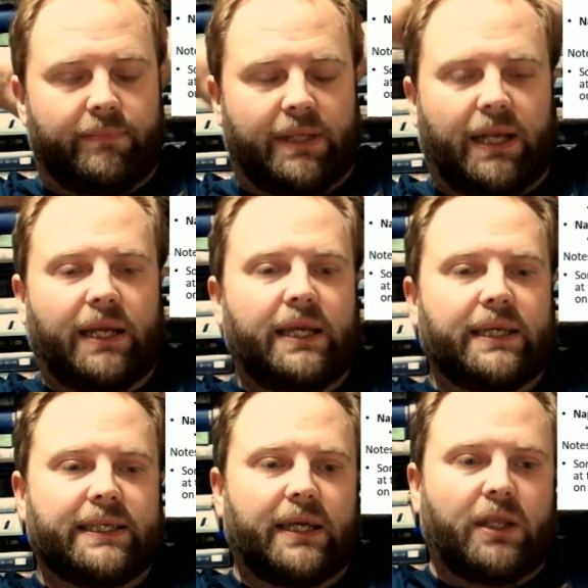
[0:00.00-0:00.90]
And he
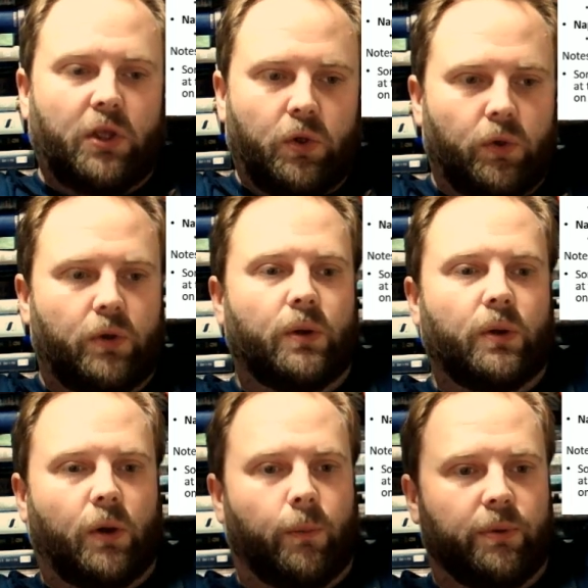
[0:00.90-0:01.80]
is a good,
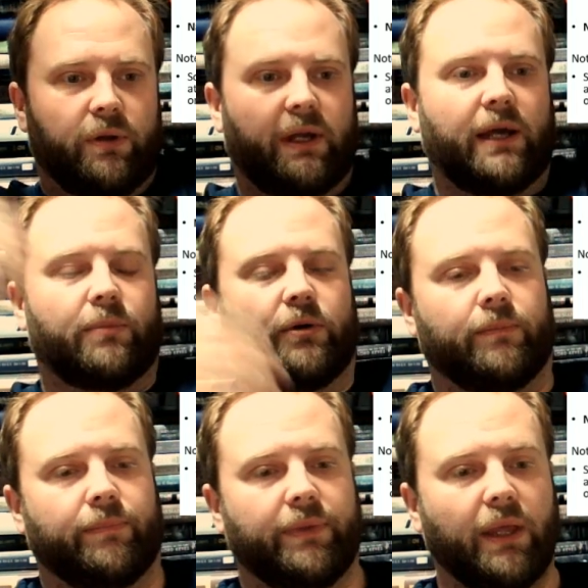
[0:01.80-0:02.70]
competent admiral.
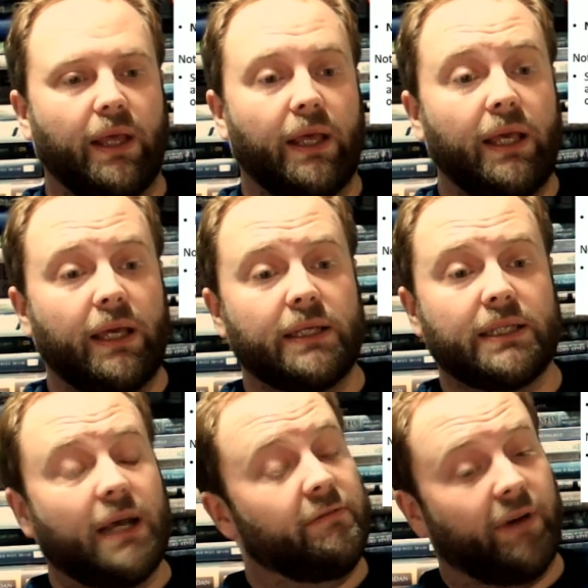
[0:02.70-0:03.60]
He is
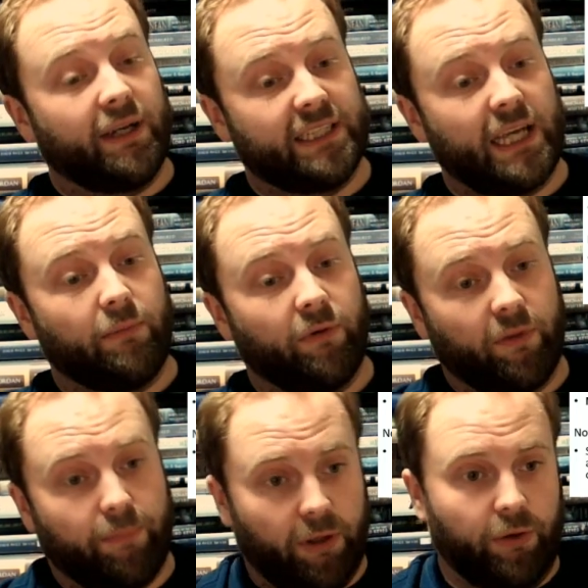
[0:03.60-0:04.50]
a vice admiral of the
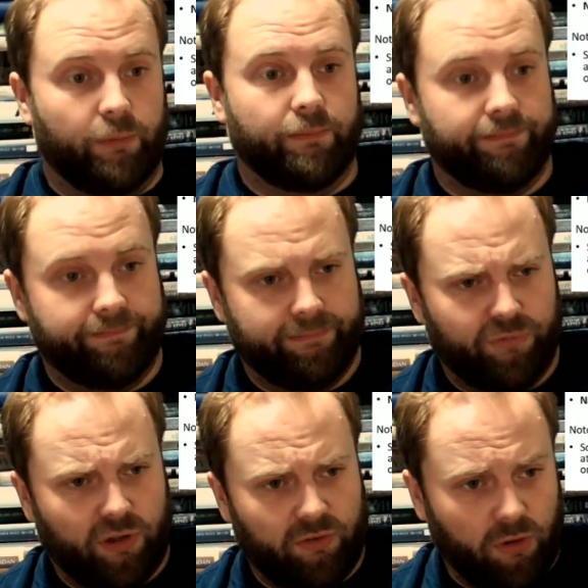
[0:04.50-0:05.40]
blue.
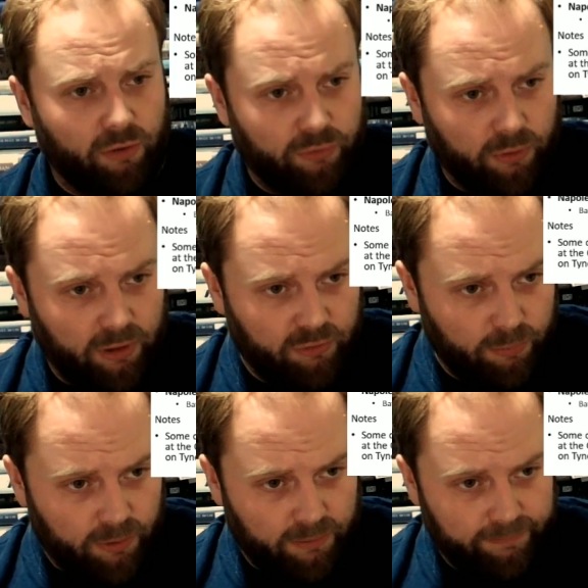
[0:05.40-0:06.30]
So let's go through this
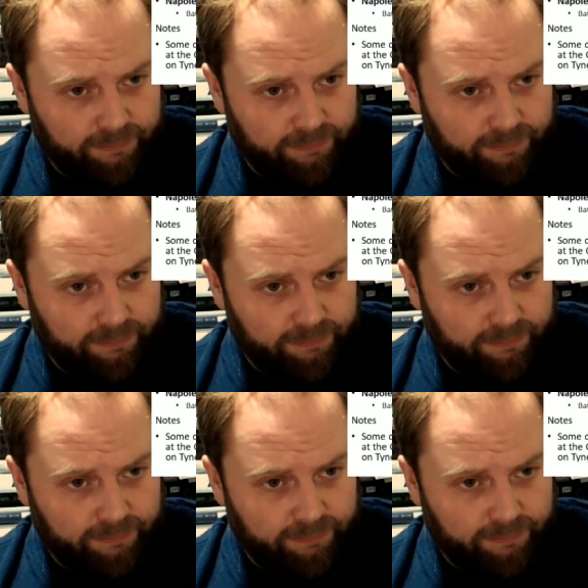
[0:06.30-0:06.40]
one.